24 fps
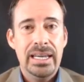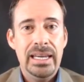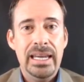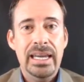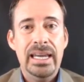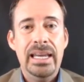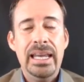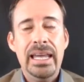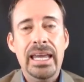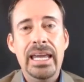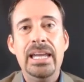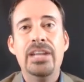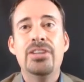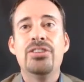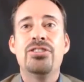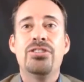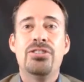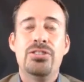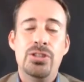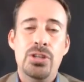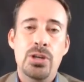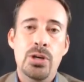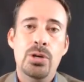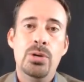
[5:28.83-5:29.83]
it
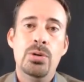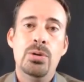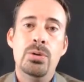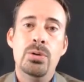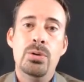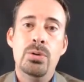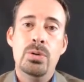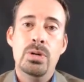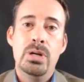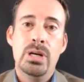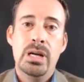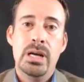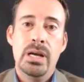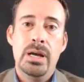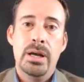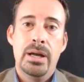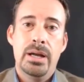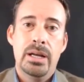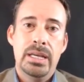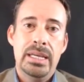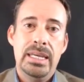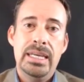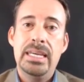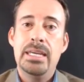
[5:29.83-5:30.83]
hits two
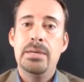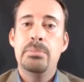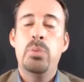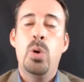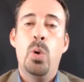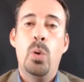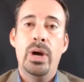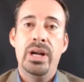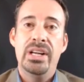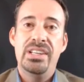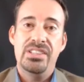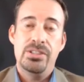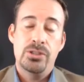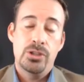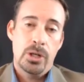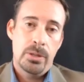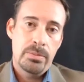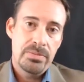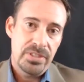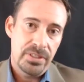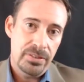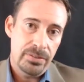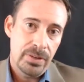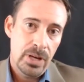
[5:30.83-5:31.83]
key points in
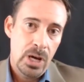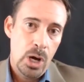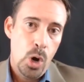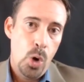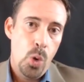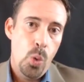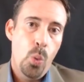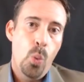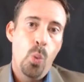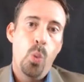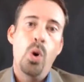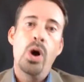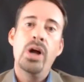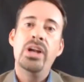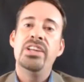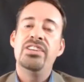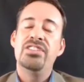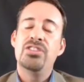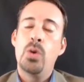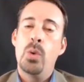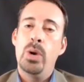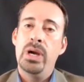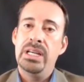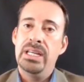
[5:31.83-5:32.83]
terms of what
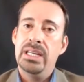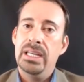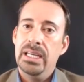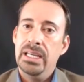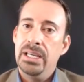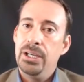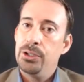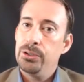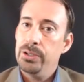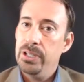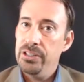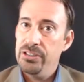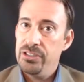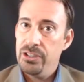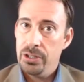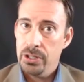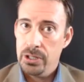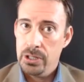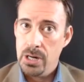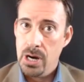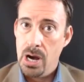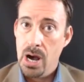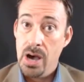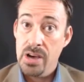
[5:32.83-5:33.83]
is going to increase her
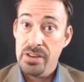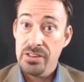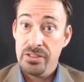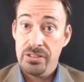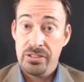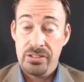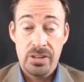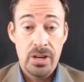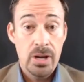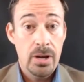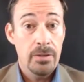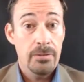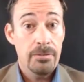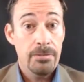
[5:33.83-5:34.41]
costs.